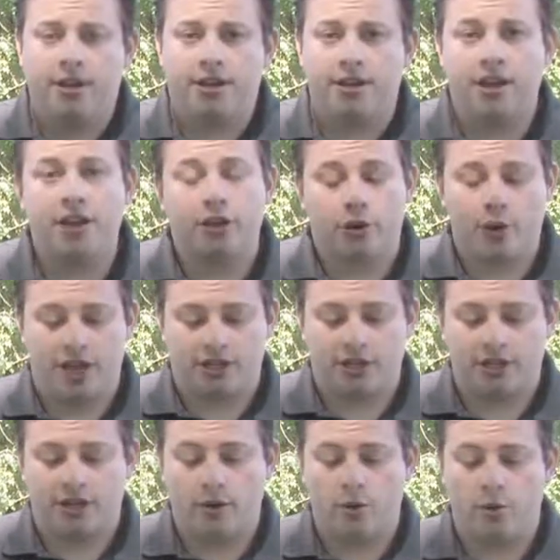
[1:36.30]
Another
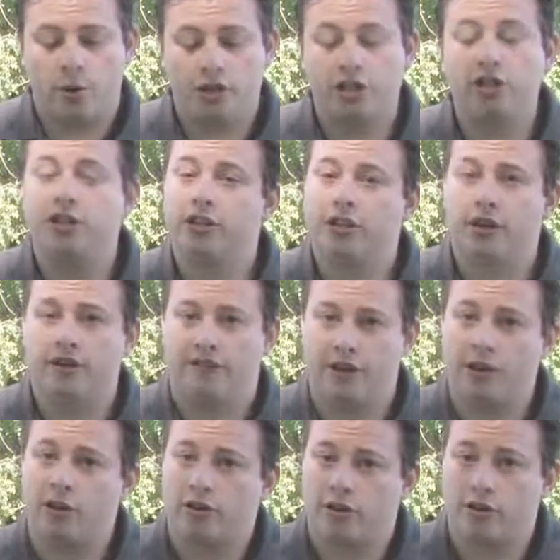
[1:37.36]
question, what should you do if you
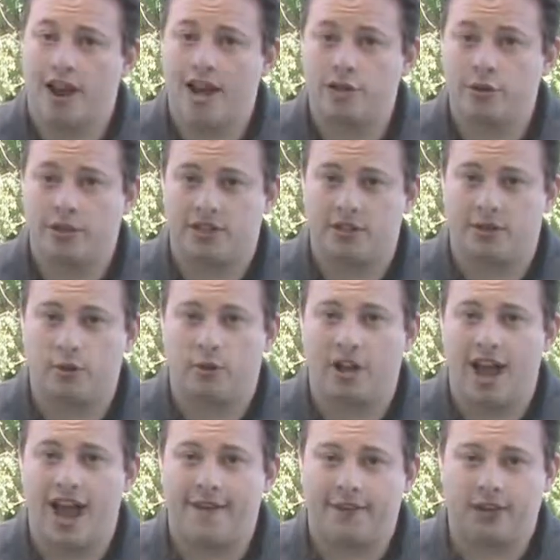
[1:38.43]
go to graduate
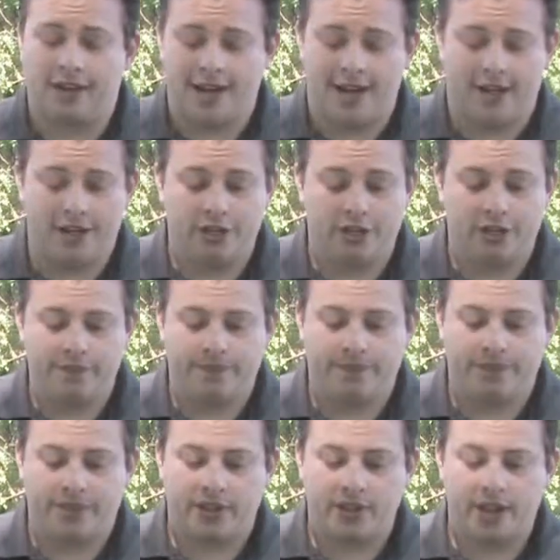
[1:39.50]
school after college?
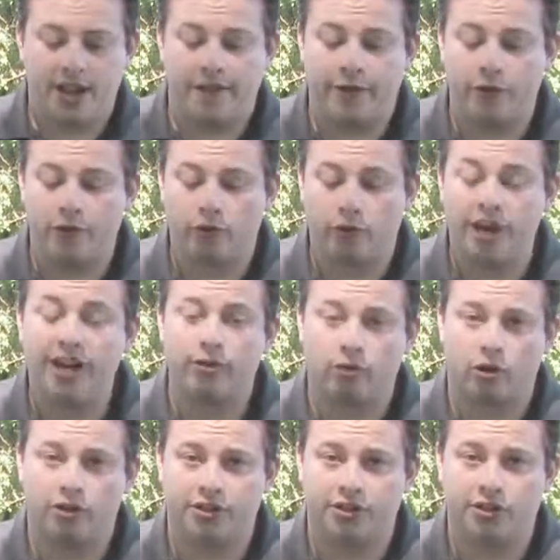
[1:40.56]
If you
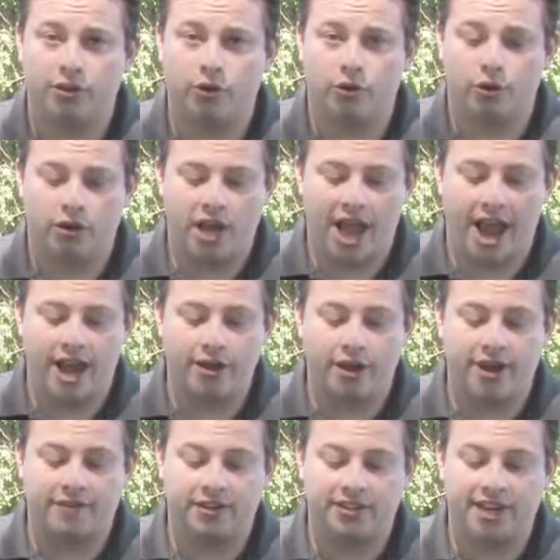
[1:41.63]
re-enroll in school and you
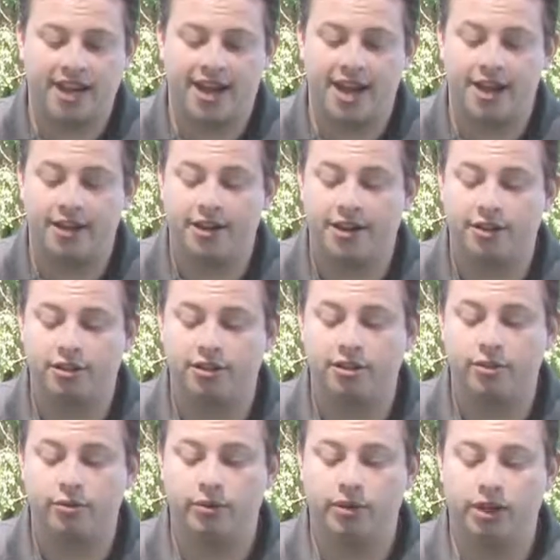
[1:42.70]
have to take out another
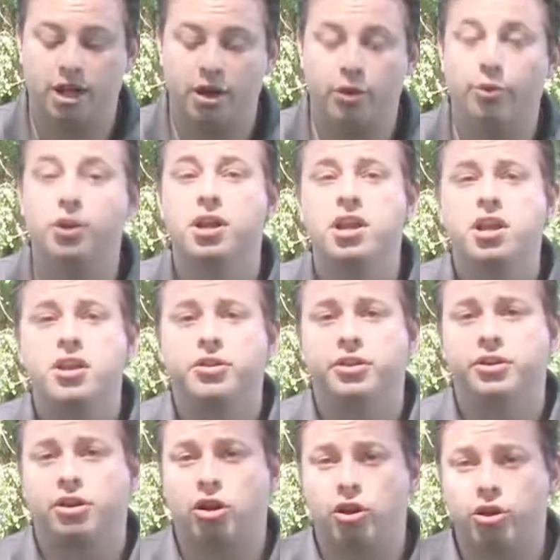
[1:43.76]
student loan,
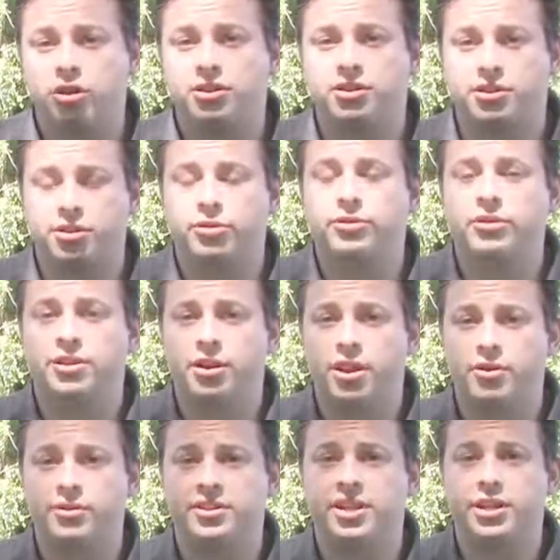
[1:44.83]
the current student
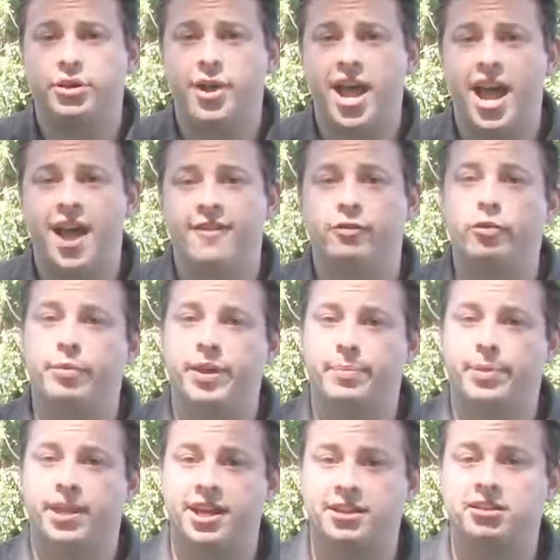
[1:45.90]
loans that you have will be
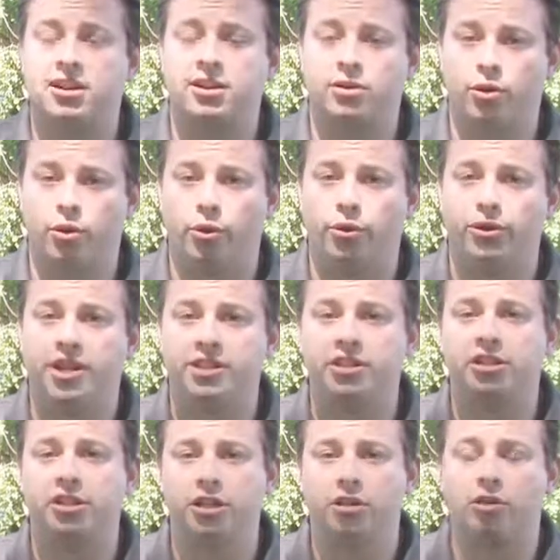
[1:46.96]
placed on hold
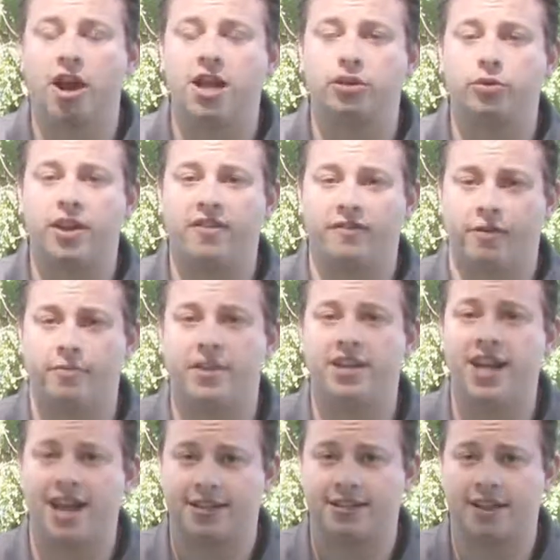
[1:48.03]
until you graduate from the
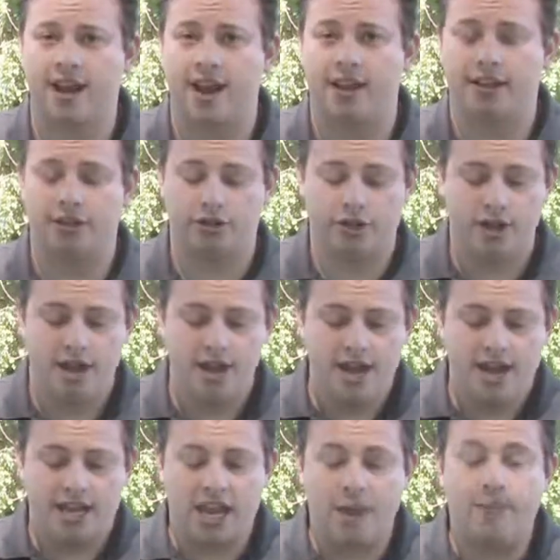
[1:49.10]
next college.
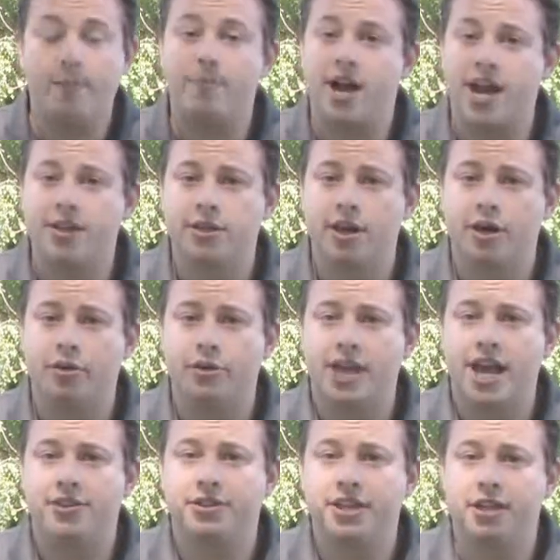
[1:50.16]
Keep in mind though
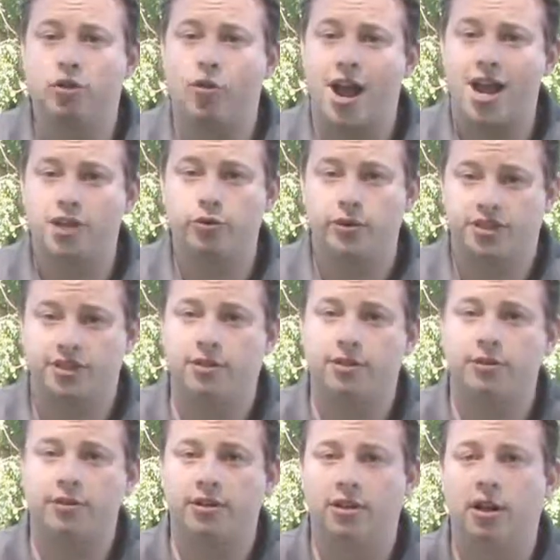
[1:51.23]
that the graduate
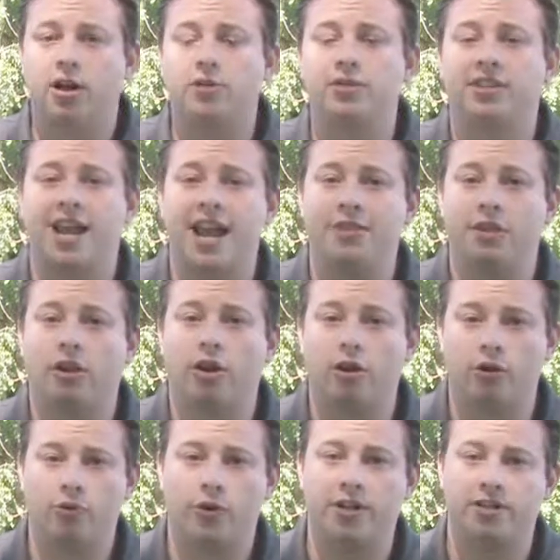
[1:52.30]
student loans and the
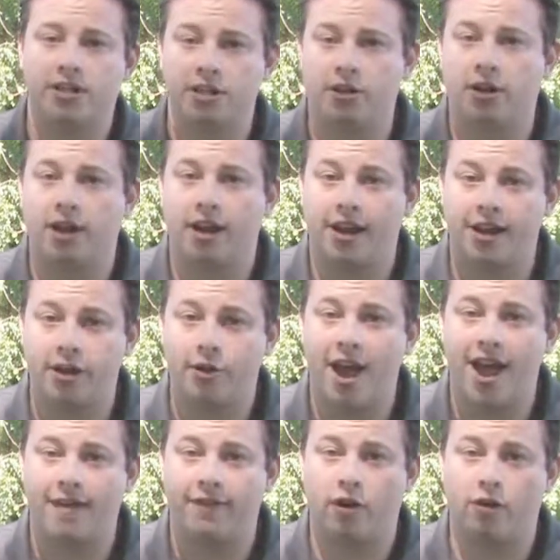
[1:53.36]
current ones that you
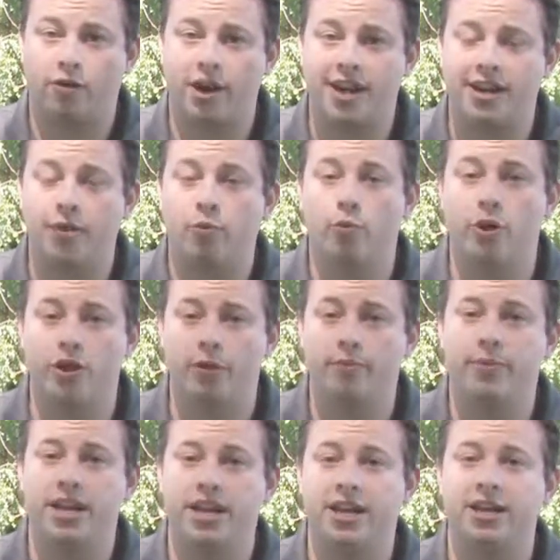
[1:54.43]
have already will
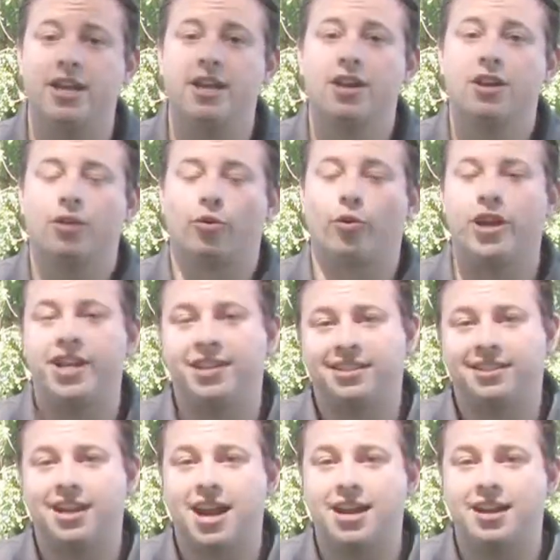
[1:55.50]
be
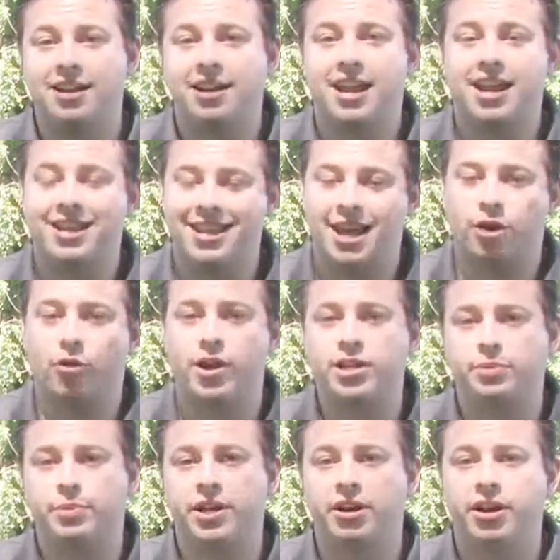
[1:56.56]
reinstated in that
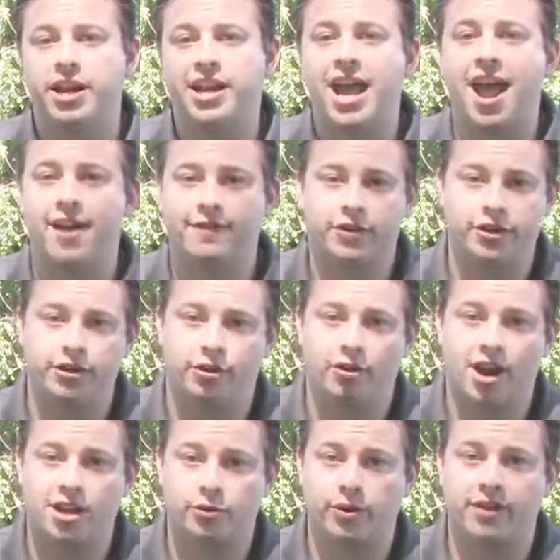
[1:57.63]
grace period after you
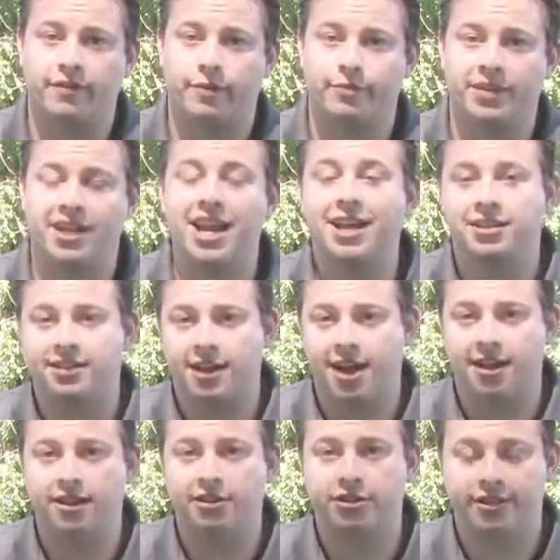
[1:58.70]
graduate from the next
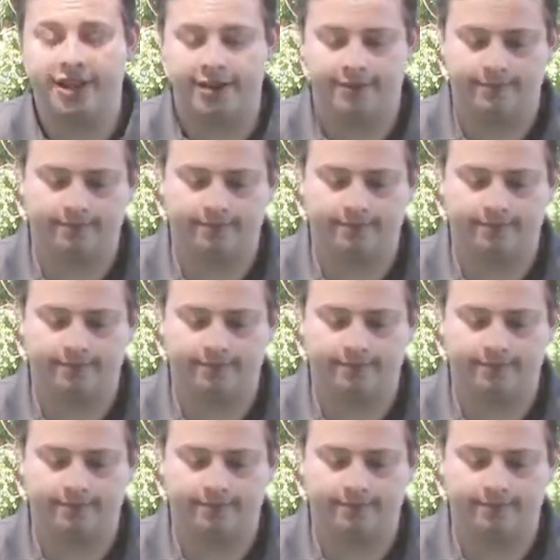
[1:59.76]
college then.